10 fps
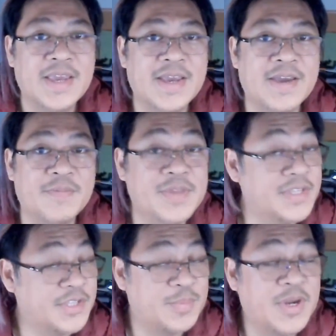with
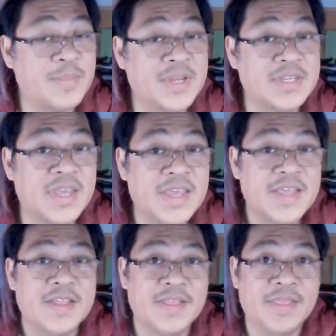this experiment.
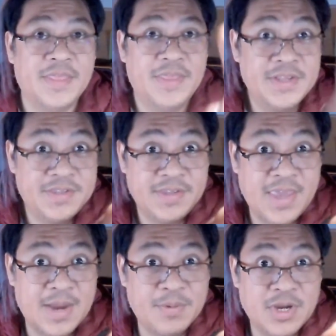This
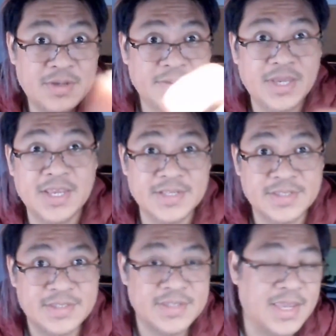camera is